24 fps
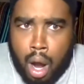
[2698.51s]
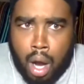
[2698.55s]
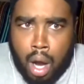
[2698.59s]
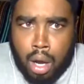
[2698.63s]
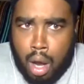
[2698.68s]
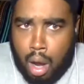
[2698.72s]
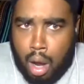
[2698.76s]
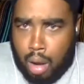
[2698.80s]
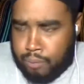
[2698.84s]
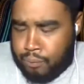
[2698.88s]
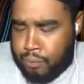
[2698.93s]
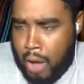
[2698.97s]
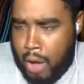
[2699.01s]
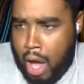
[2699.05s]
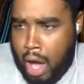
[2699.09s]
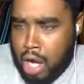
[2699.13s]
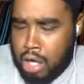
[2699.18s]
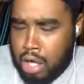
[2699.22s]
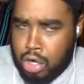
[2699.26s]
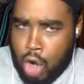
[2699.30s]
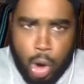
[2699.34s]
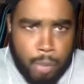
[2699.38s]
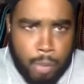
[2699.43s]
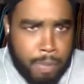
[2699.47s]
there ain't
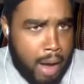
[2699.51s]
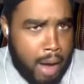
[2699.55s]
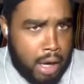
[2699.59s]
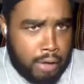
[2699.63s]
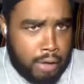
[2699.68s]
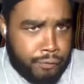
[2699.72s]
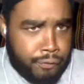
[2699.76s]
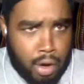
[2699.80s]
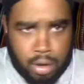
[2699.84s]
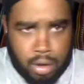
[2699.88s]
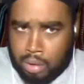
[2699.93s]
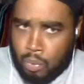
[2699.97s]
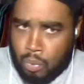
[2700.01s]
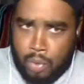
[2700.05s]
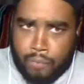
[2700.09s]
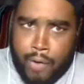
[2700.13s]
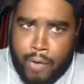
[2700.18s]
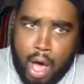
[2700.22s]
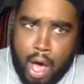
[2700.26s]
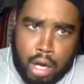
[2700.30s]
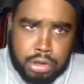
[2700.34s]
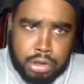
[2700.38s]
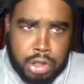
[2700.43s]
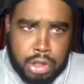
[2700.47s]
nobody fucking with
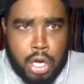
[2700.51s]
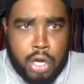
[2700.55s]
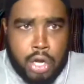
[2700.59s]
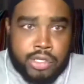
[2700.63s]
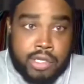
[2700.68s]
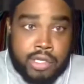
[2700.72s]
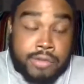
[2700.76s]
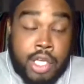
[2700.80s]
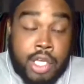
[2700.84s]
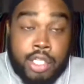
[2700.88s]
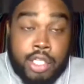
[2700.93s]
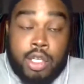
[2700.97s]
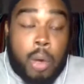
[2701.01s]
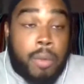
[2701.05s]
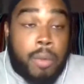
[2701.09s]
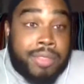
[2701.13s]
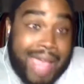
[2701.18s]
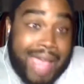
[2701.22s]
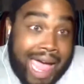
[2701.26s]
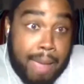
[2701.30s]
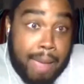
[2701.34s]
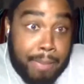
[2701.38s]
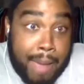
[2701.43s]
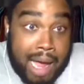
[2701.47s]
Valentina Shevchenko. That
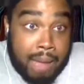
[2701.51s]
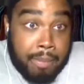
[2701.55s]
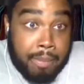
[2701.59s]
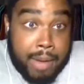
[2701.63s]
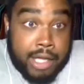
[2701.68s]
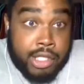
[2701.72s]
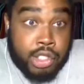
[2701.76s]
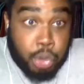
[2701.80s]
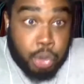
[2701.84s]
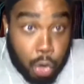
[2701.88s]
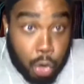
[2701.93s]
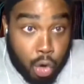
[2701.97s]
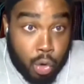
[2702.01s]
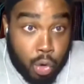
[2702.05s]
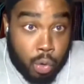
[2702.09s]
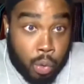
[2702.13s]
may be true.